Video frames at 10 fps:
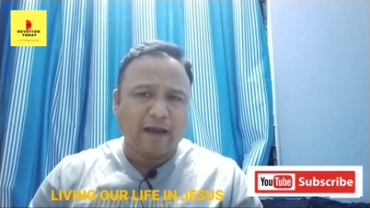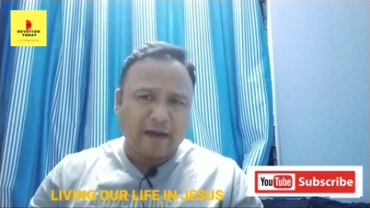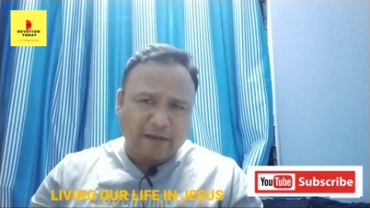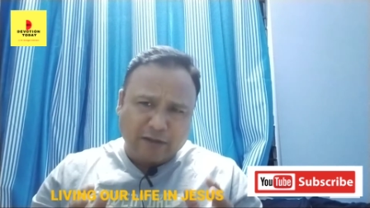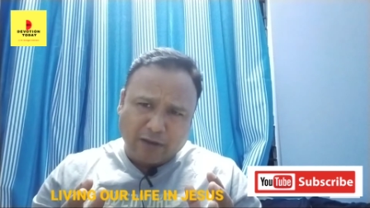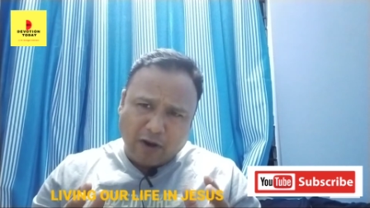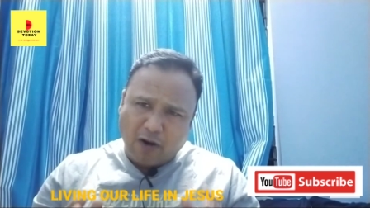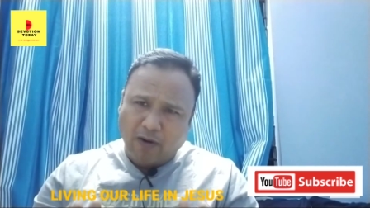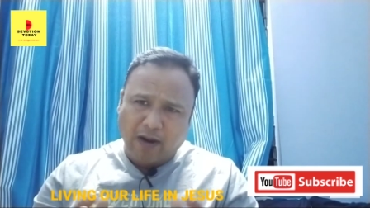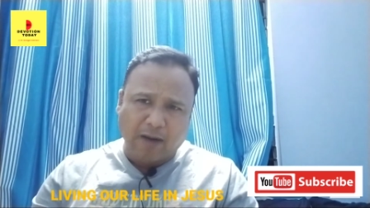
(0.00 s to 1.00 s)
It's
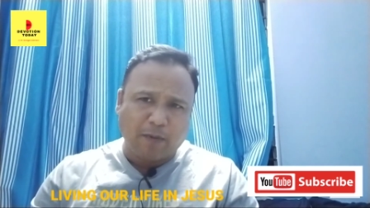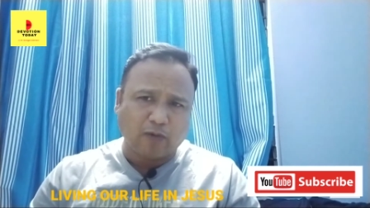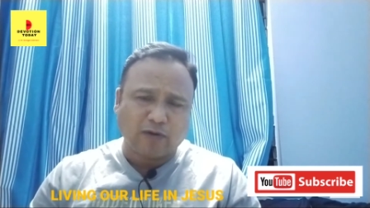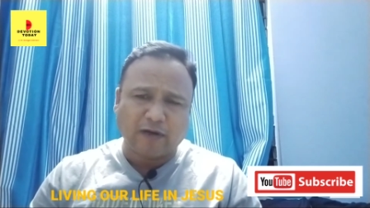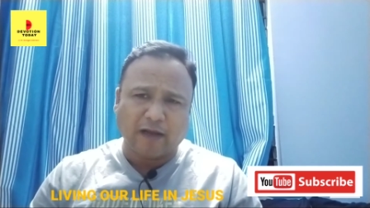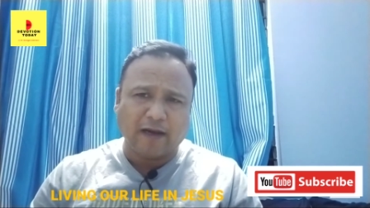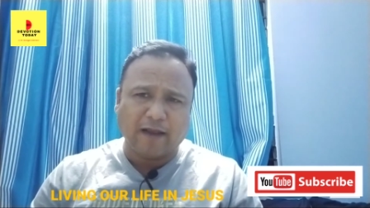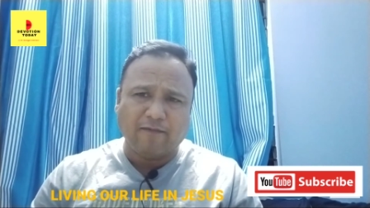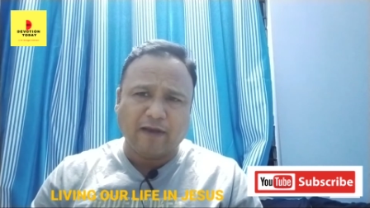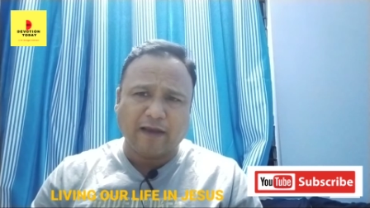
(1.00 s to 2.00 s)
all about
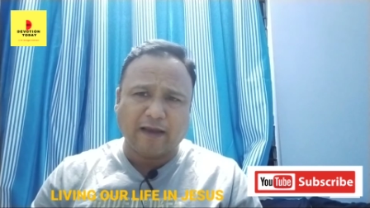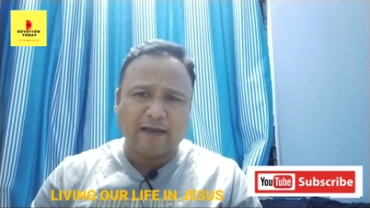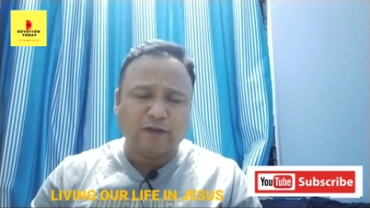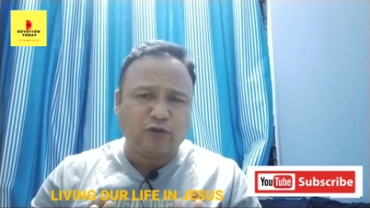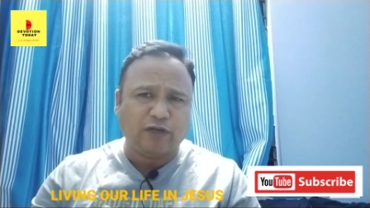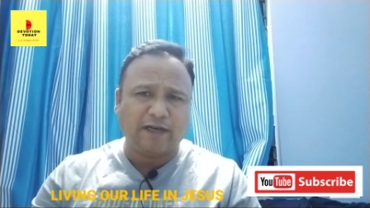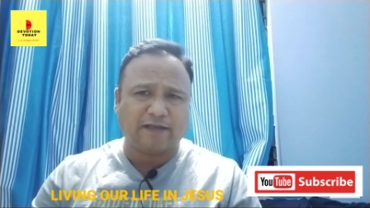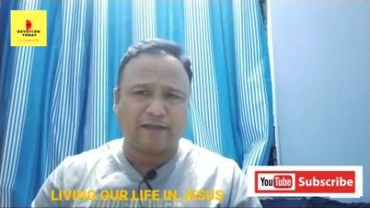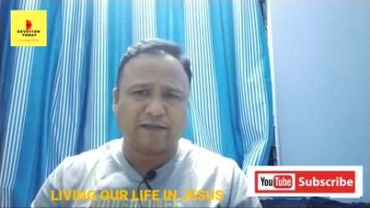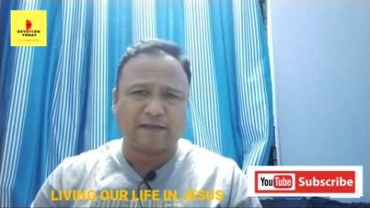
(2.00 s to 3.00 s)
living in
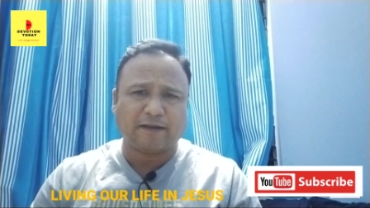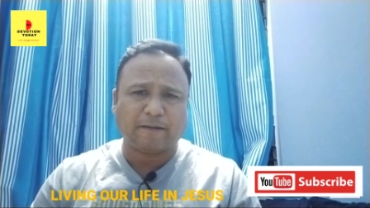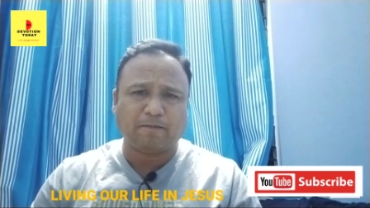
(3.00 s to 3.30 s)
Jesus.